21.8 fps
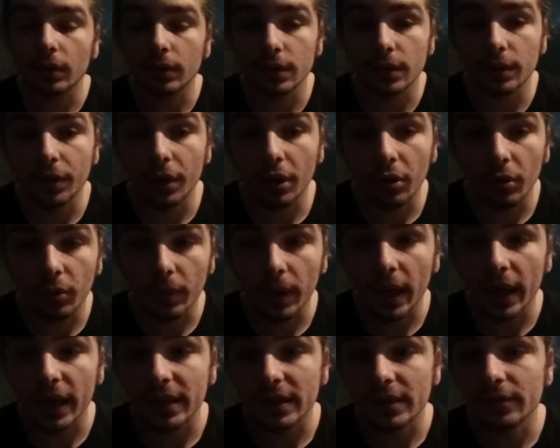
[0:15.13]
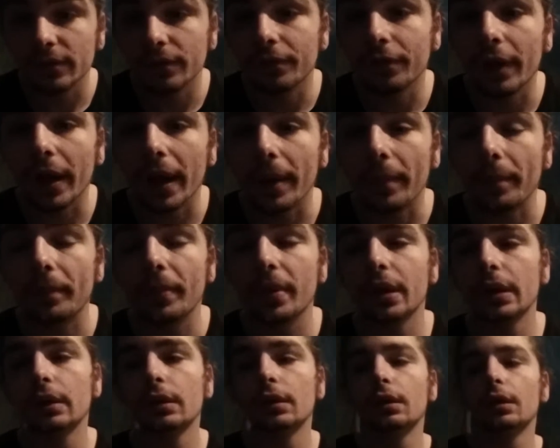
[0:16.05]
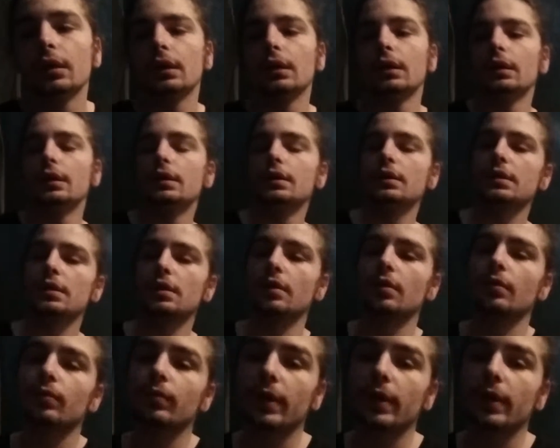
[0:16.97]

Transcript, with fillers: also known as VAMP. So the